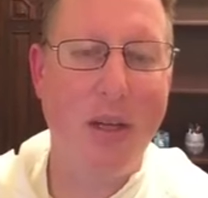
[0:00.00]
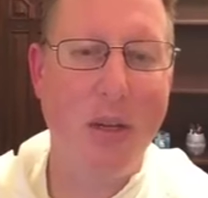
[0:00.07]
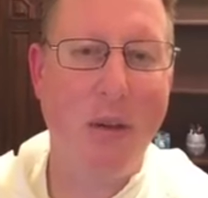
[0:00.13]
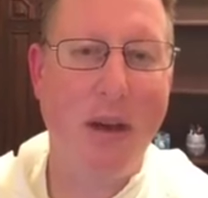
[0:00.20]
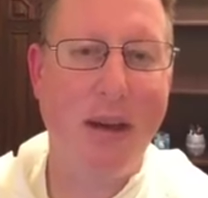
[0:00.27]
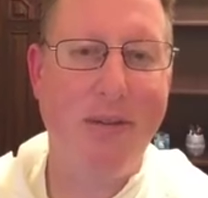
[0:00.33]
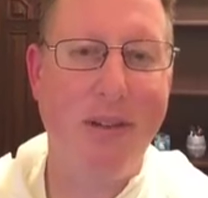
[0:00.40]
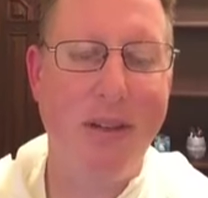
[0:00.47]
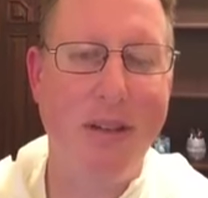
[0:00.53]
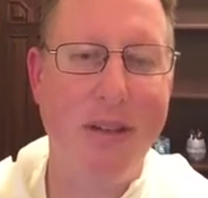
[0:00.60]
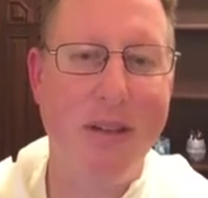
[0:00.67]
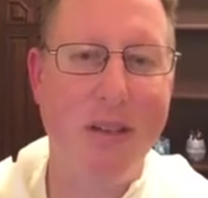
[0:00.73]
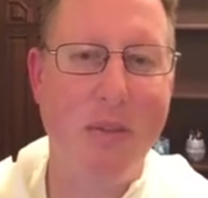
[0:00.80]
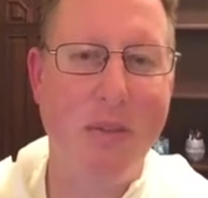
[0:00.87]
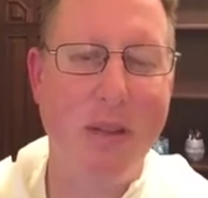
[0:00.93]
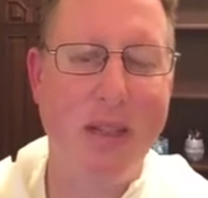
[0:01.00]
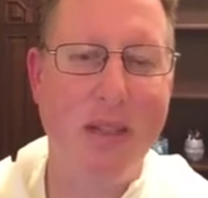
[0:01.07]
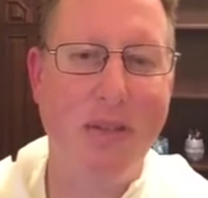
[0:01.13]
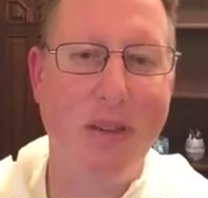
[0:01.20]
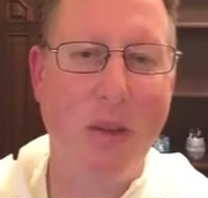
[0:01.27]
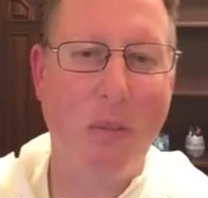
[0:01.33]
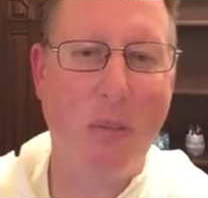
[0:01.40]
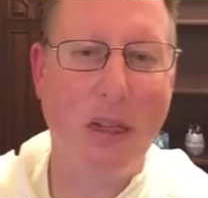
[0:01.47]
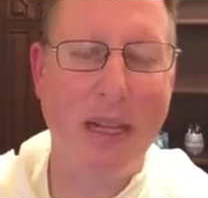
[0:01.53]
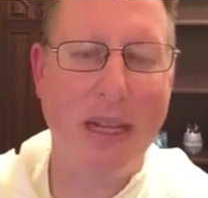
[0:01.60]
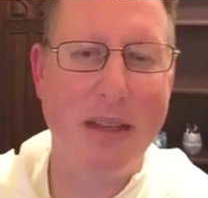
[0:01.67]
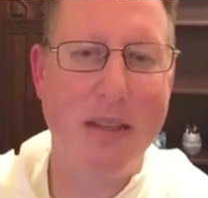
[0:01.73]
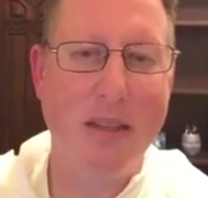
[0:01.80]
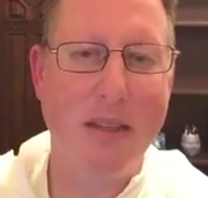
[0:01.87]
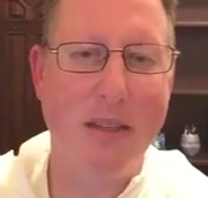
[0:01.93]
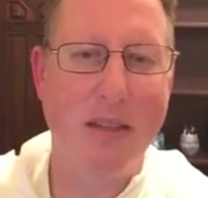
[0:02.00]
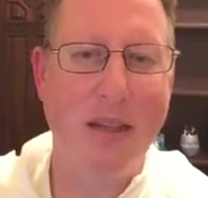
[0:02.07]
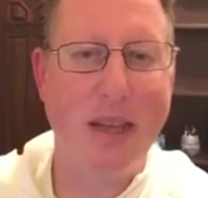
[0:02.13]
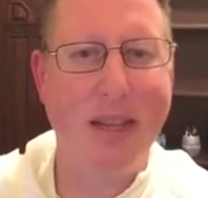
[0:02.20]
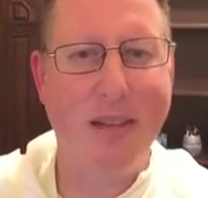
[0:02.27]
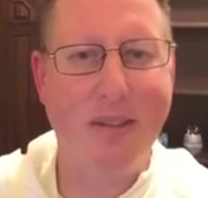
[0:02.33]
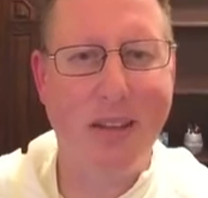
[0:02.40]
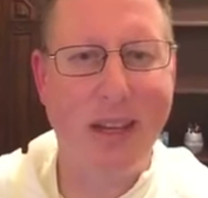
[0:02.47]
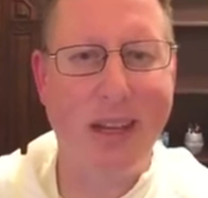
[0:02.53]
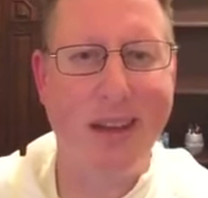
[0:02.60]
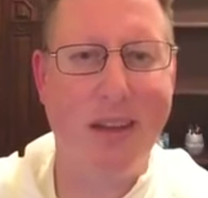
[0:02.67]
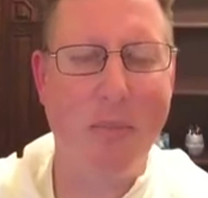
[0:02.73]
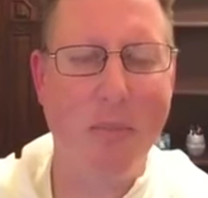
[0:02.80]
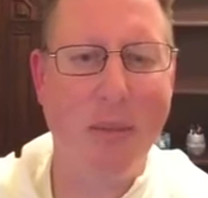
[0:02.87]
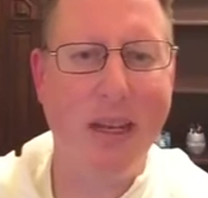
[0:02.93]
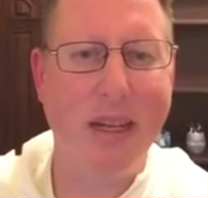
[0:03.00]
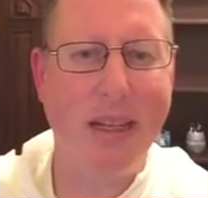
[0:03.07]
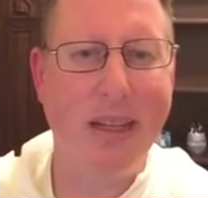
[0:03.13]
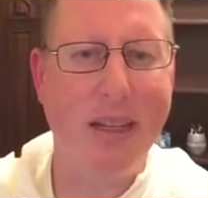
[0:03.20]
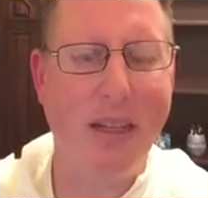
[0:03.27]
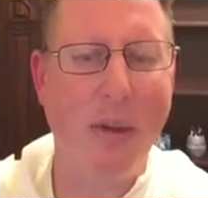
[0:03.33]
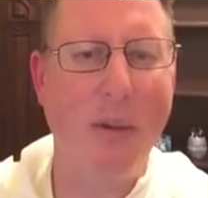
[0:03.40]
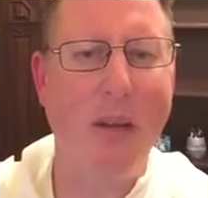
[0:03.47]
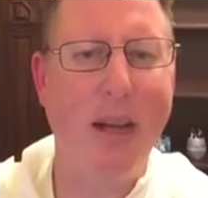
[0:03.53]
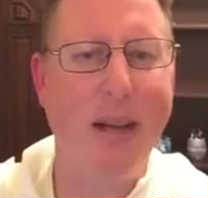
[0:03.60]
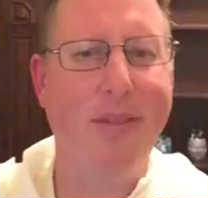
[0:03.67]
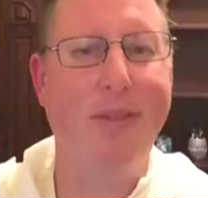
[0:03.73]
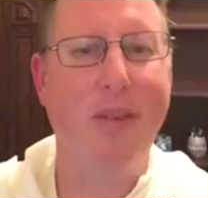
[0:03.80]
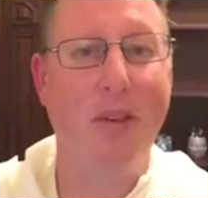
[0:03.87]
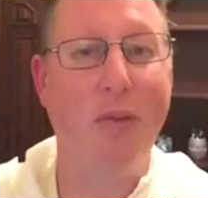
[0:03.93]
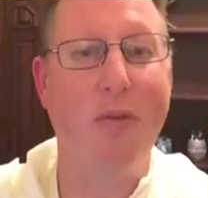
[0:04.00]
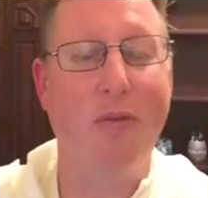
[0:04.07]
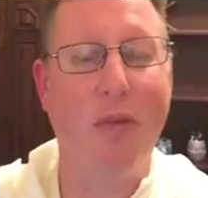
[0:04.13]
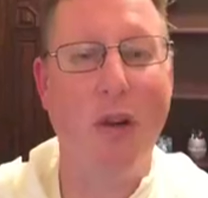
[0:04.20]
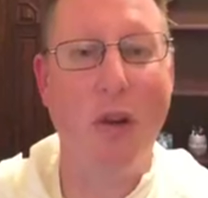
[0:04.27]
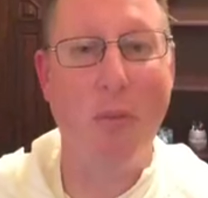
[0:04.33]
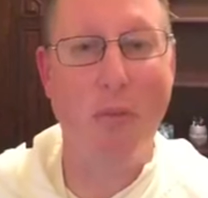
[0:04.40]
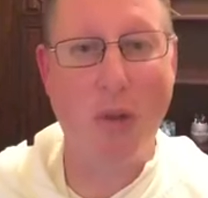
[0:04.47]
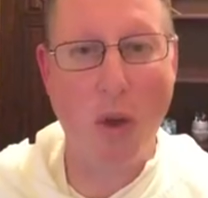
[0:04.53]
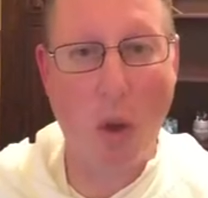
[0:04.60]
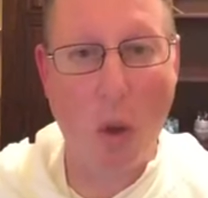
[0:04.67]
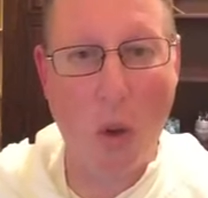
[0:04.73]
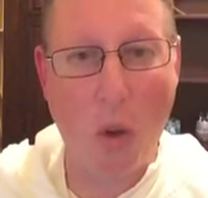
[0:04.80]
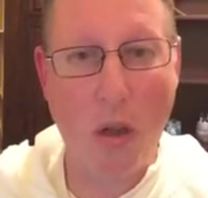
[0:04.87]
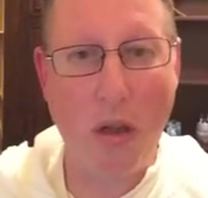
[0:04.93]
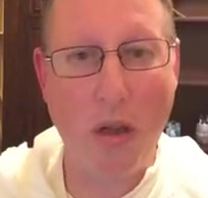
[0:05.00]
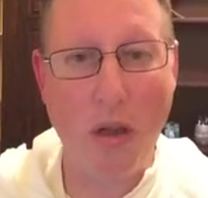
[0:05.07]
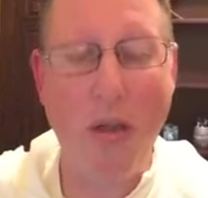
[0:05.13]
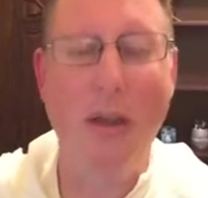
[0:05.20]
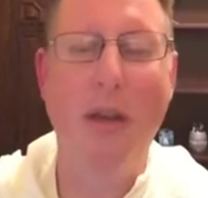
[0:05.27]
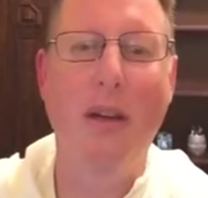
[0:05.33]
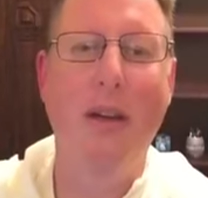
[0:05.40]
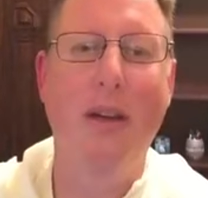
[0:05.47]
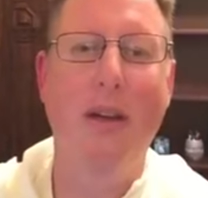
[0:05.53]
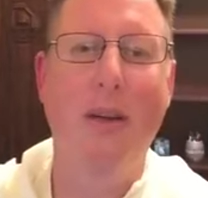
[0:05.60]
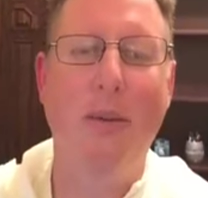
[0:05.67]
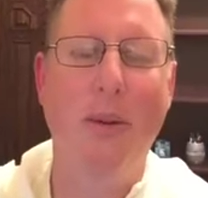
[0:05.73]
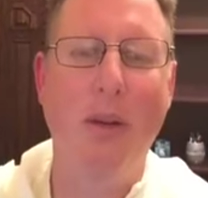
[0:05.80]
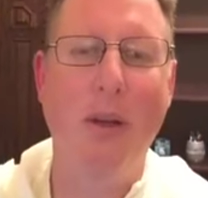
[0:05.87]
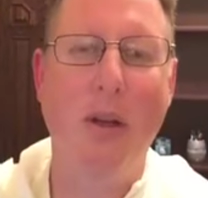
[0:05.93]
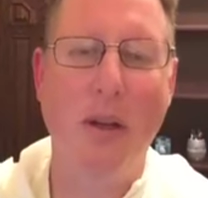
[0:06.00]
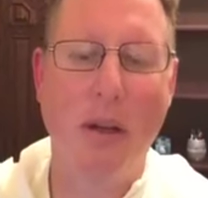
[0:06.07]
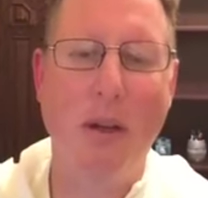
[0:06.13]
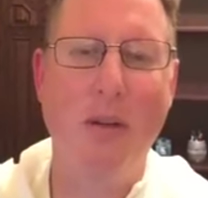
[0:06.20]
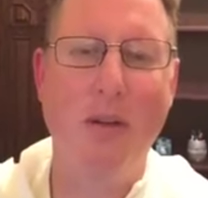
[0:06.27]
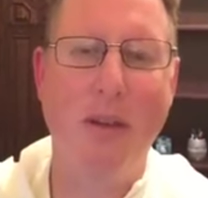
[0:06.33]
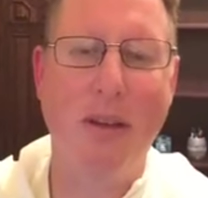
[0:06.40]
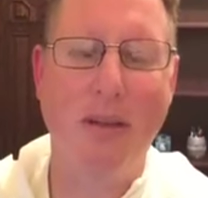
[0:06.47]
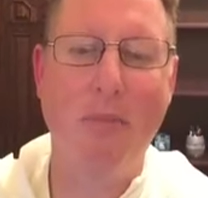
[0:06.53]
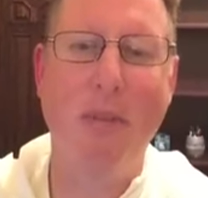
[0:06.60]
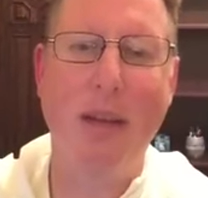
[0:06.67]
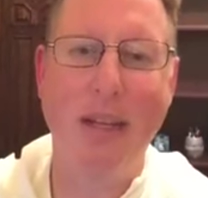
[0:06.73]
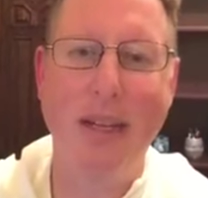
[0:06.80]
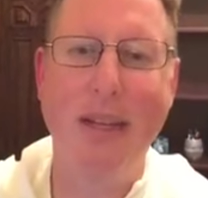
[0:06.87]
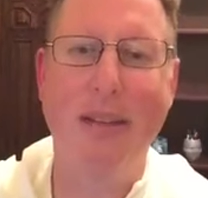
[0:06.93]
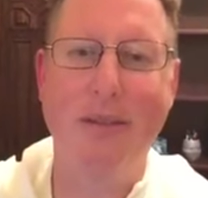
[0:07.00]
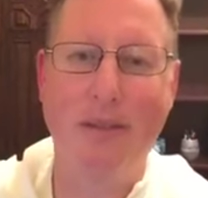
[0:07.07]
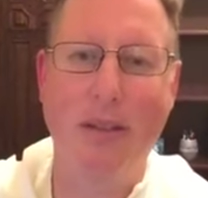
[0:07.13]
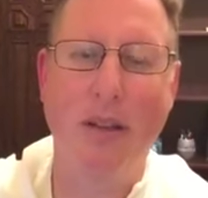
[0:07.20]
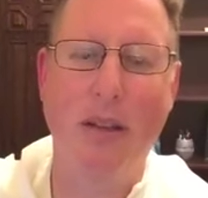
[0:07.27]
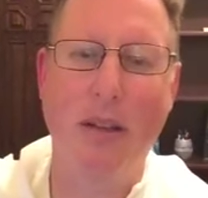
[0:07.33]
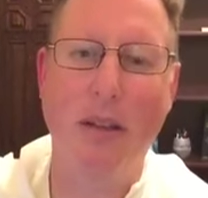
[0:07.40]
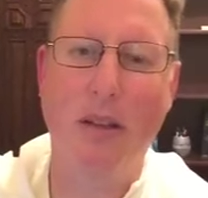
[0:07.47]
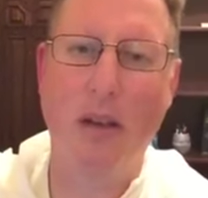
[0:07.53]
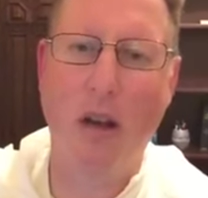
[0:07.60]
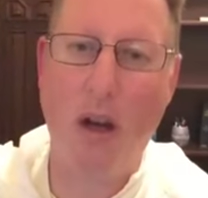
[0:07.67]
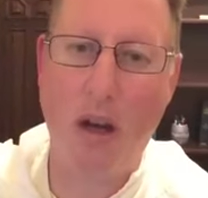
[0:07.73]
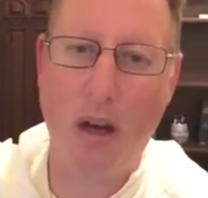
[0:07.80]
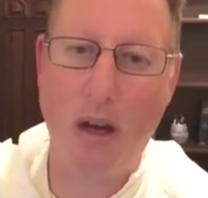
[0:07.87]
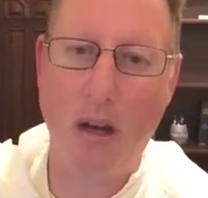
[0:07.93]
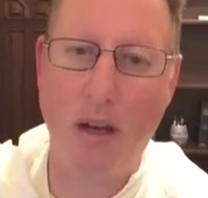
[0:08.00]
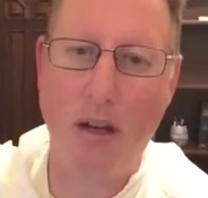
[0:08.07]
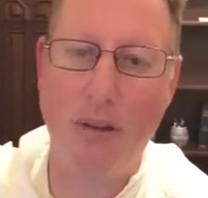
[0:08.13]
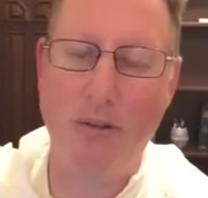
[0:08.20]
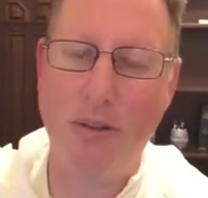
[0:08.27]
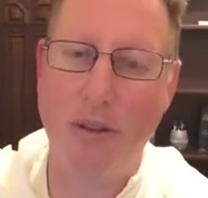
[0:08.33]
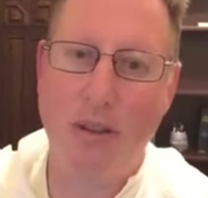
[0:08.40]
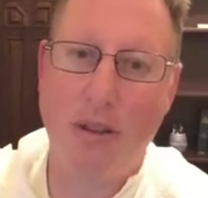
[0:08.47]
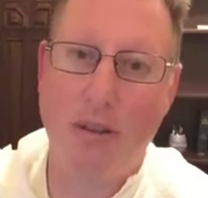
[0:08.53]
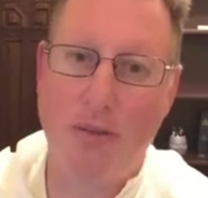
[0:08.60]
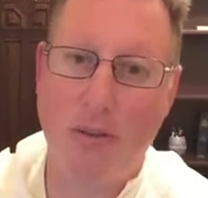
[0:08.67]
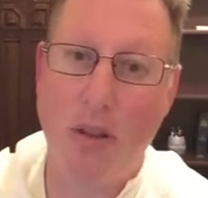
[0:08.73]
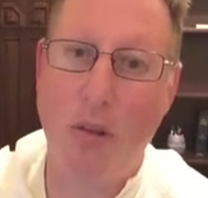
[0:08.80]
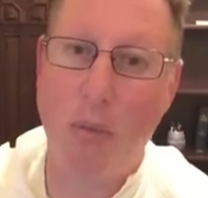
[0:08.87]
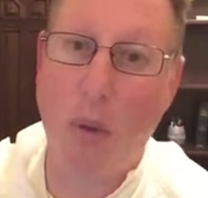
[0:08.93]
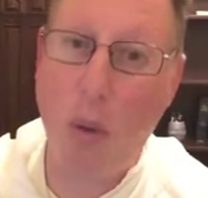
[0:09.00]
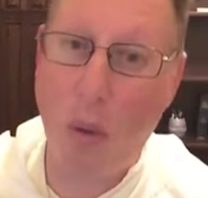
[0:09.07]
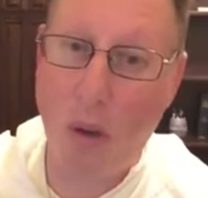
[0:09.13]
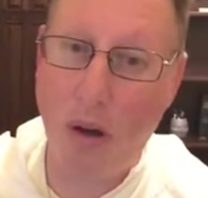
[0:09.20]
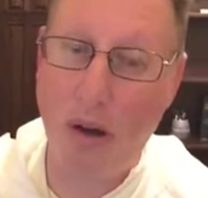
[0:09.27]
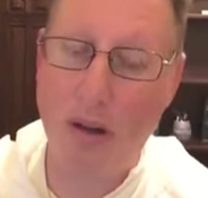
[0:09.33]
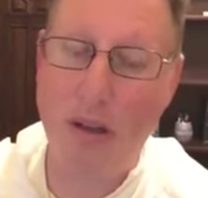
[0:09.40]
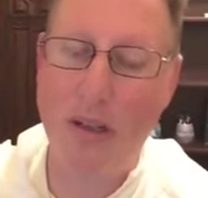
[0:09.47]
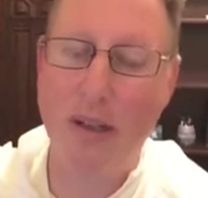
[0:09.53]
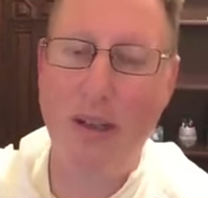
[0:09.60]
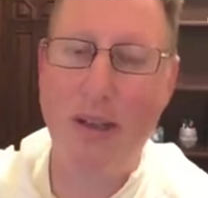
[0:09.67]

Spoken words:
You have it in a specific place, kind of like money that you would have for a toll. Well, you could also have money for the car, for the poor.